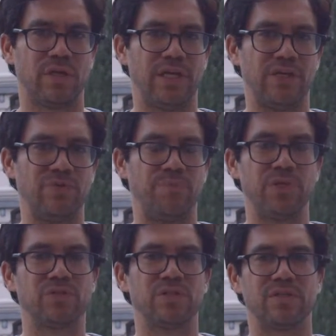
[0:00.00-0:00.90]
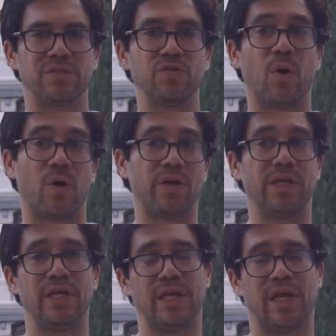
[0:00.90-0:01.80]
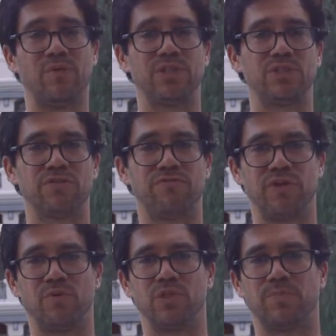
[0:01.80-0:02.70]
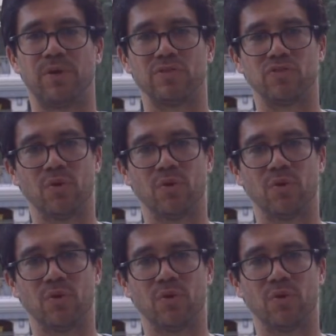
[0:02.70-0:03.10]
is built into our DNA, which is a fear response.